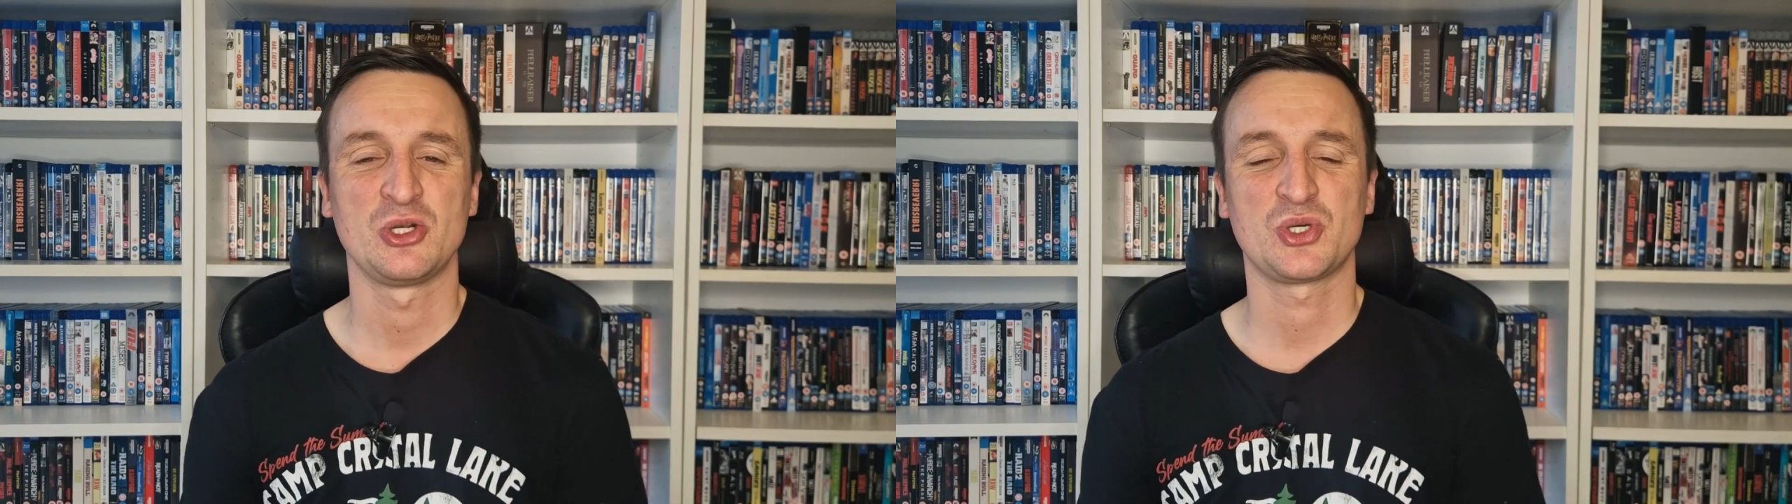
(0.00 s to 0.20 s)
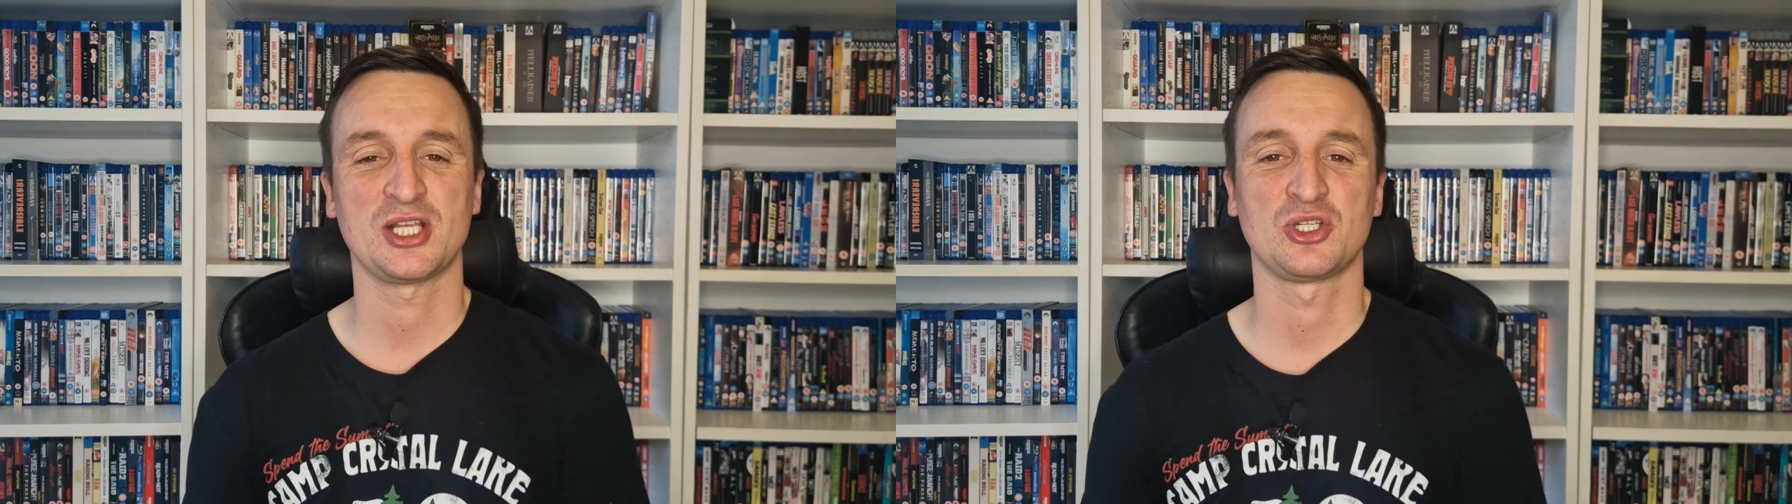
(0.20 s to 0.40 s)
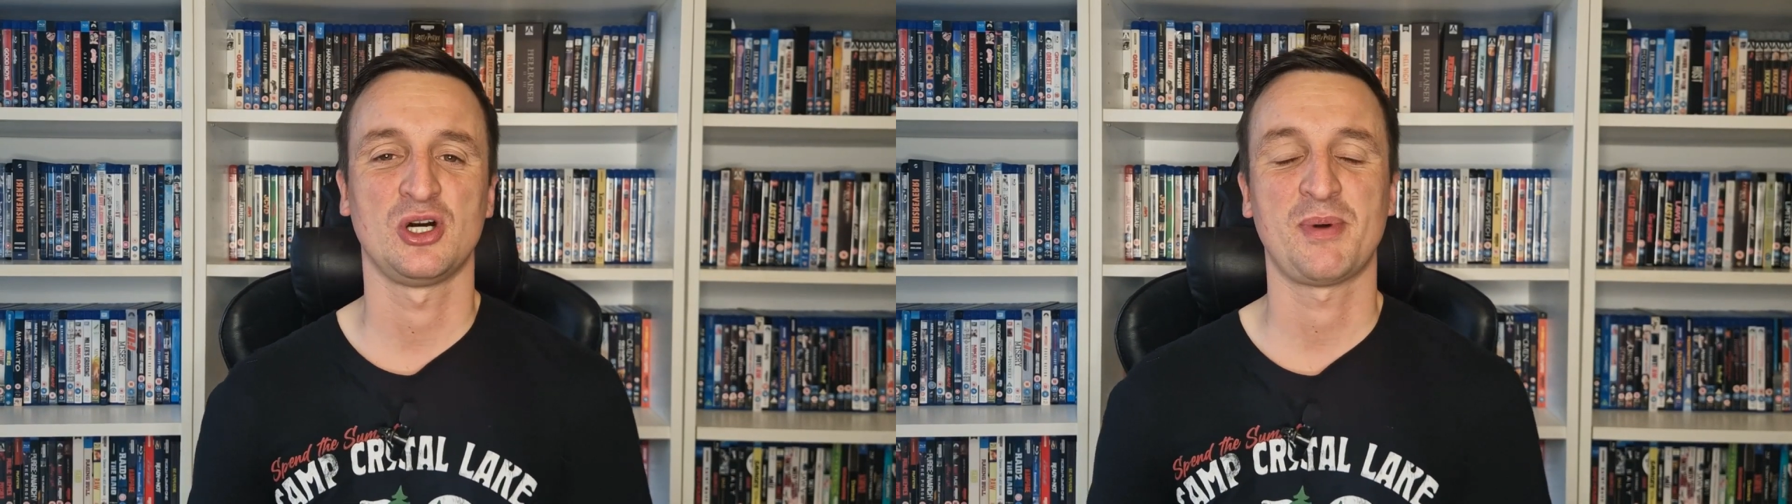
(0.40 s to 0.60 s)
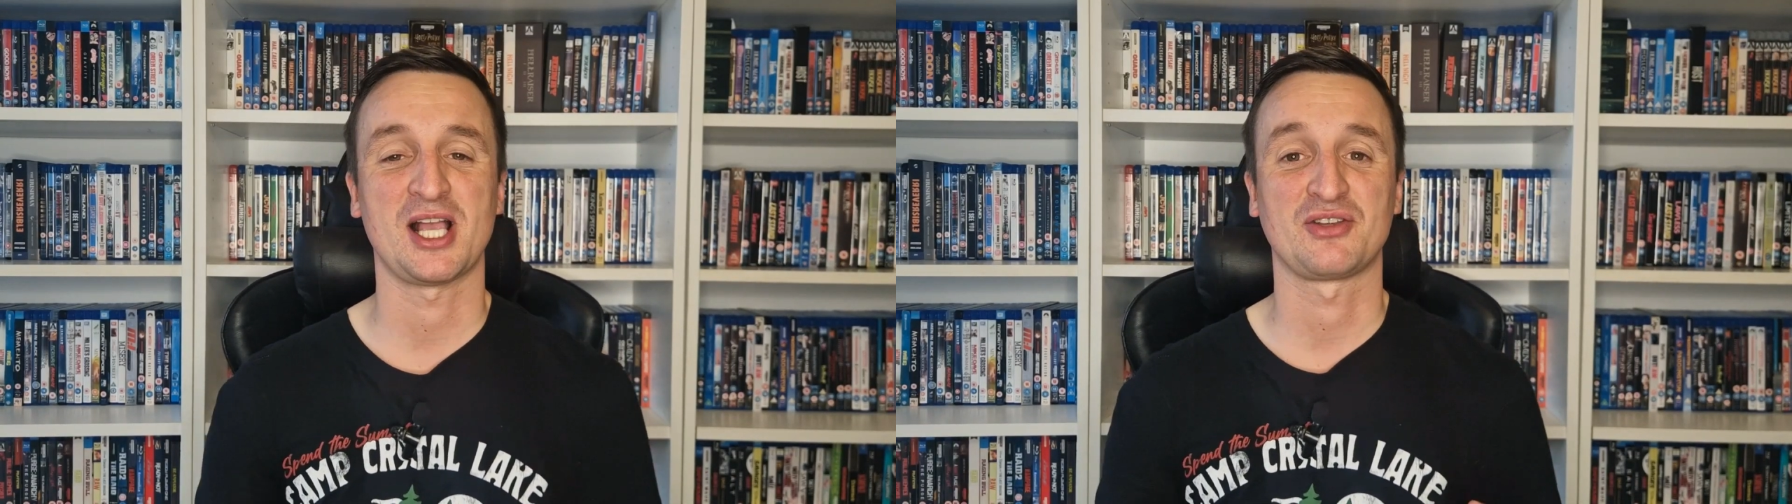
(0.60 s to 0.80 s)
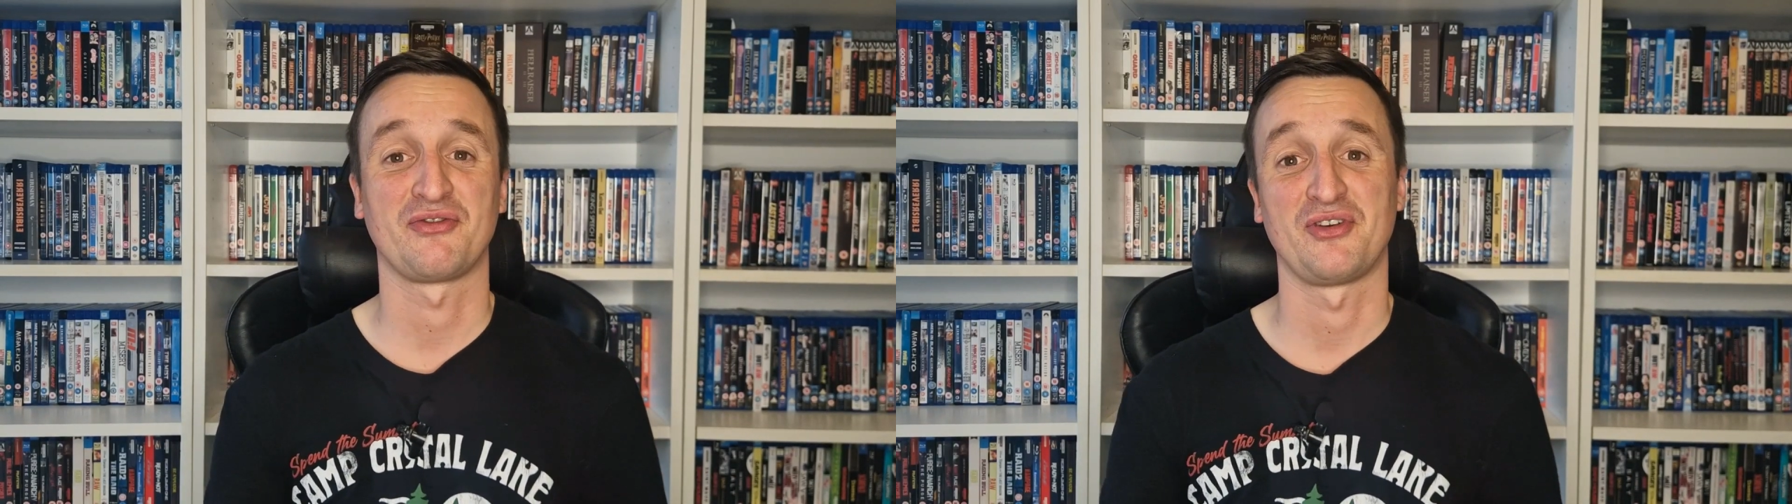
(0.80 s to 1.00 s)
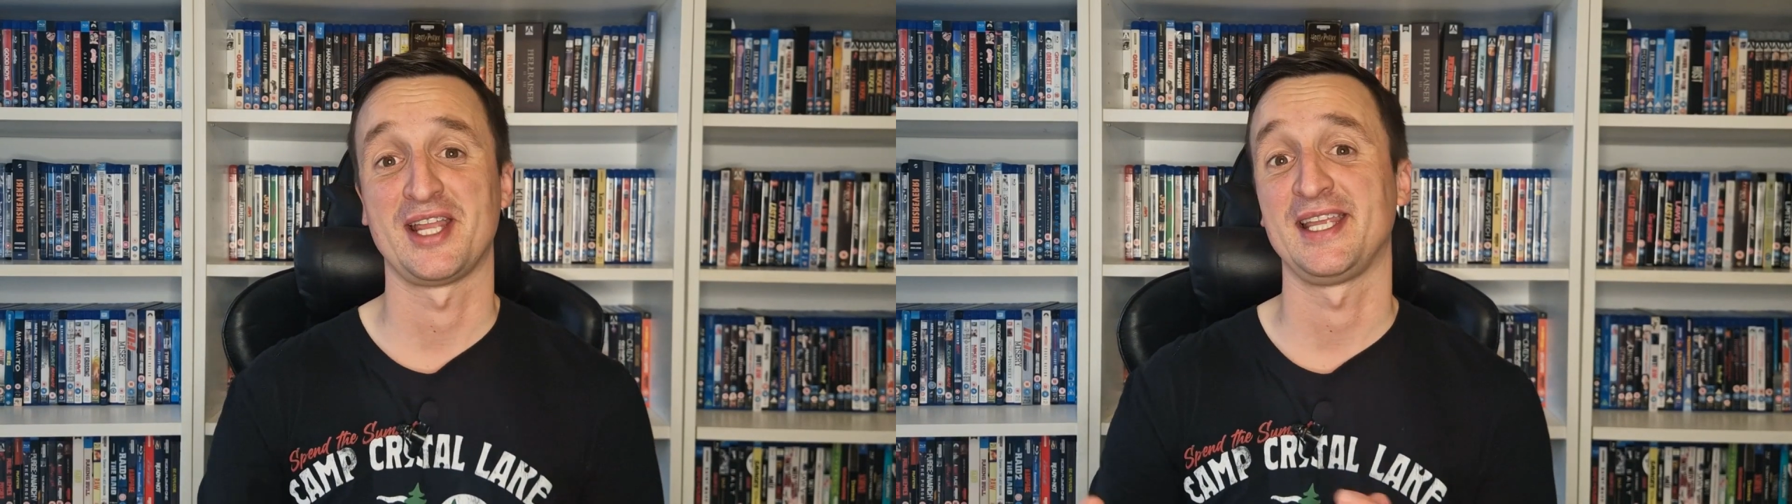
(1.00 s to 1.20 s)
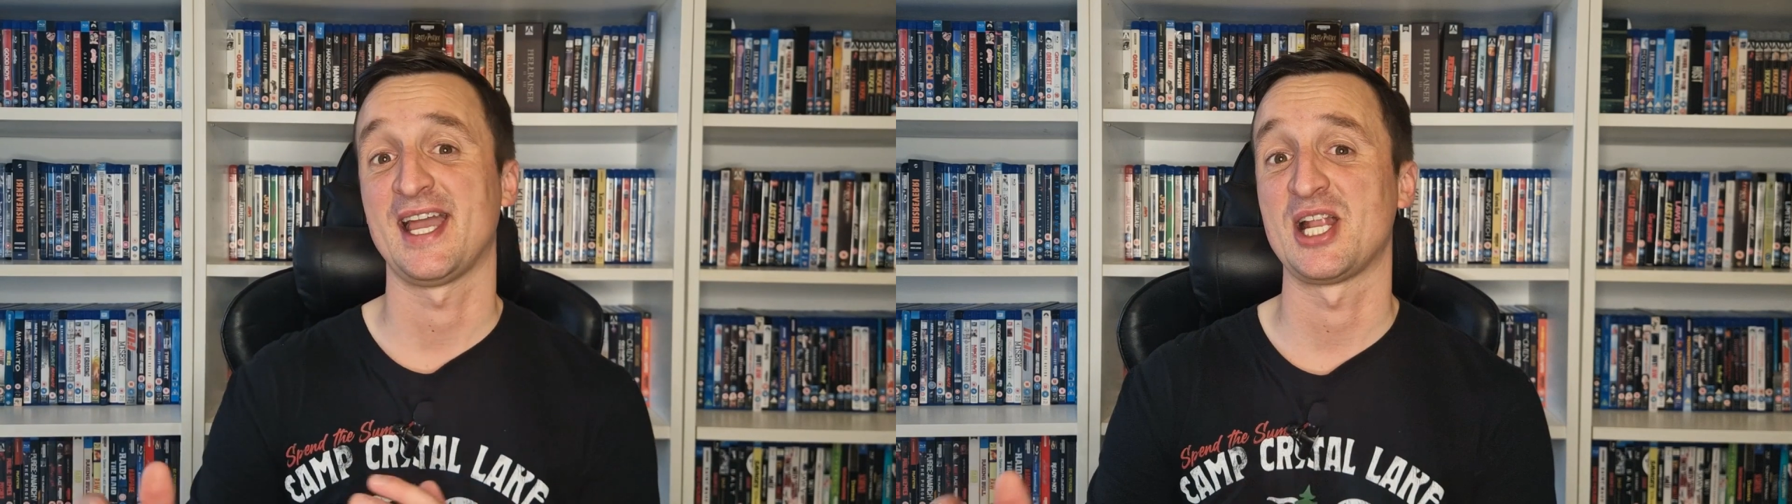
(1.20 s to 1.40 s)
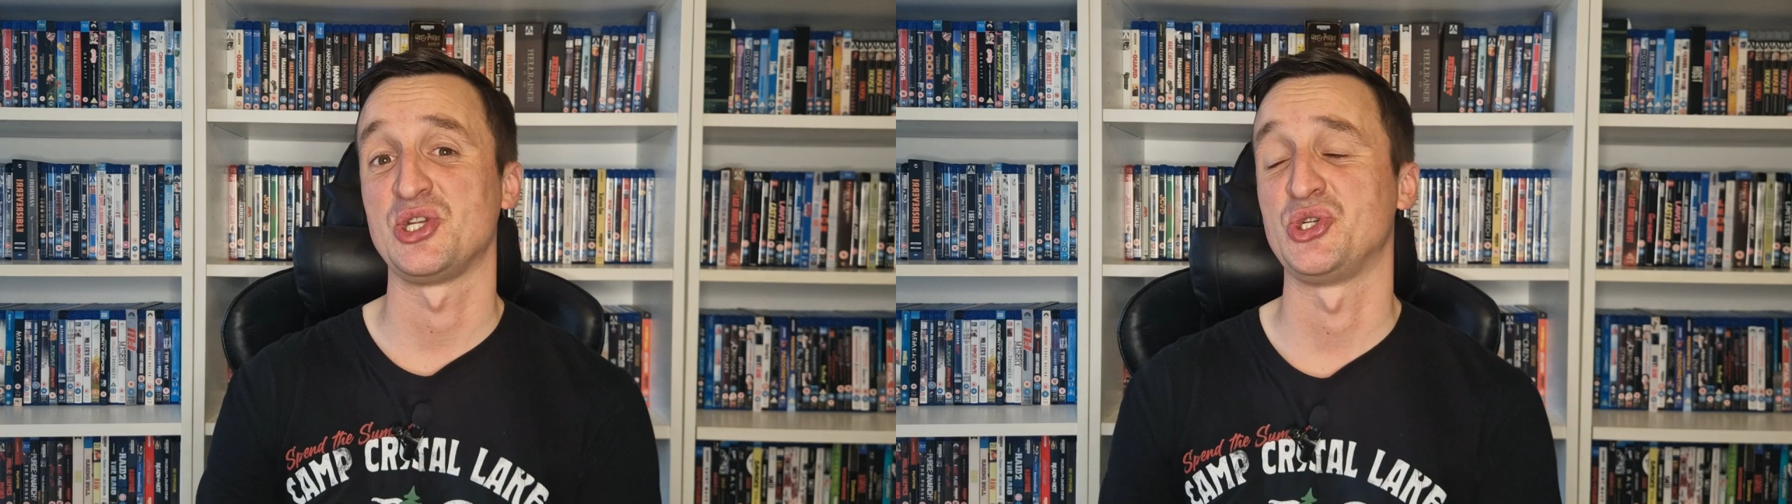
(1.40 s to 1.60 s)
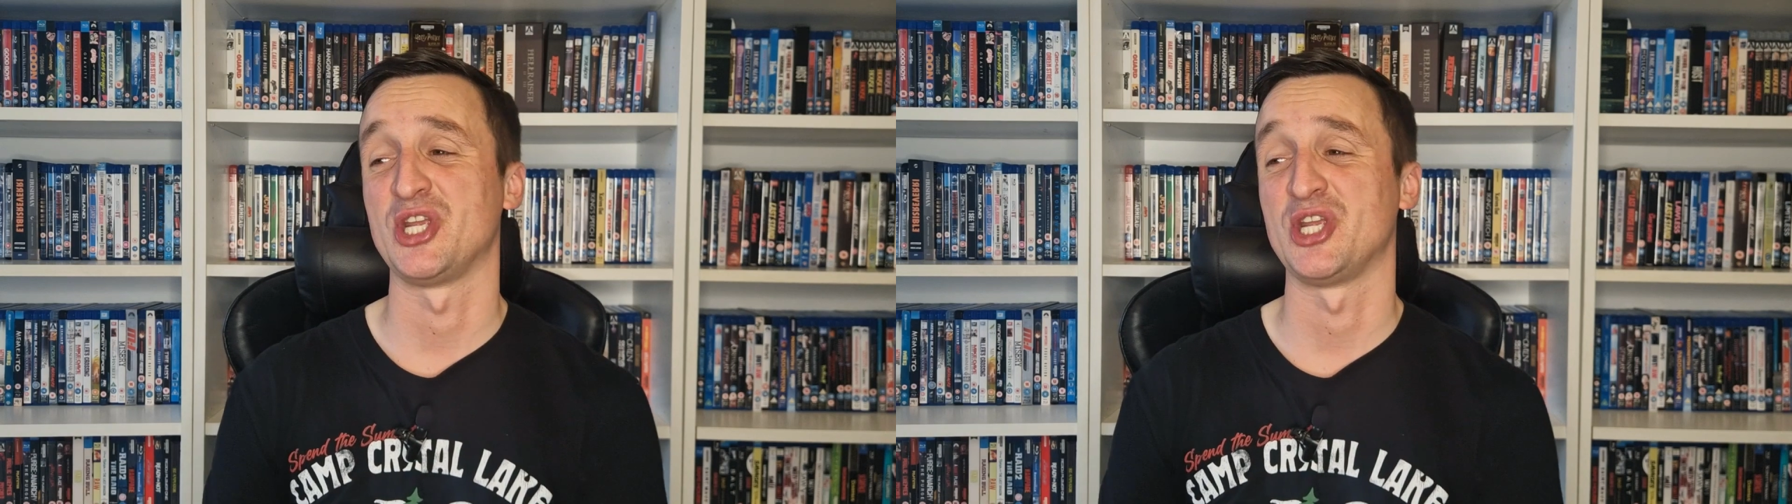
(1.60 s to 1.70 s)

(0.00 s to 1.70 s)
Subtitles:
dress up as Freddy and